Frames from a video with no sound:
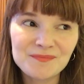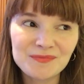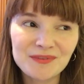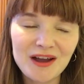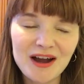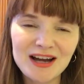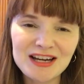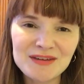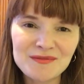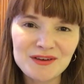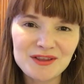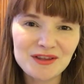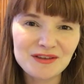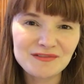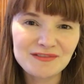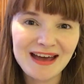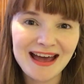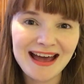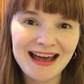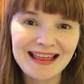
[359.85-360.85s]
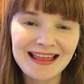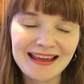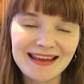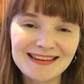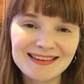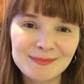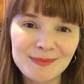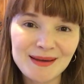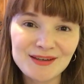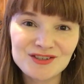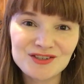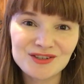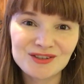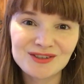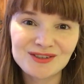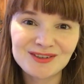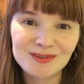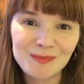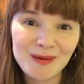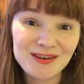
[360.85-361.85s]
kind of at the fair, like a
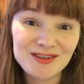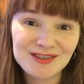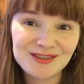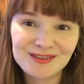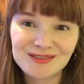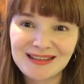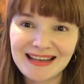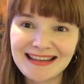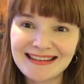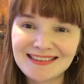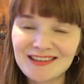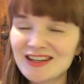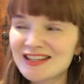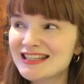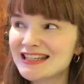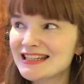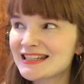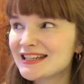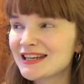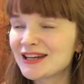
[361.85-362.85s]
special exciting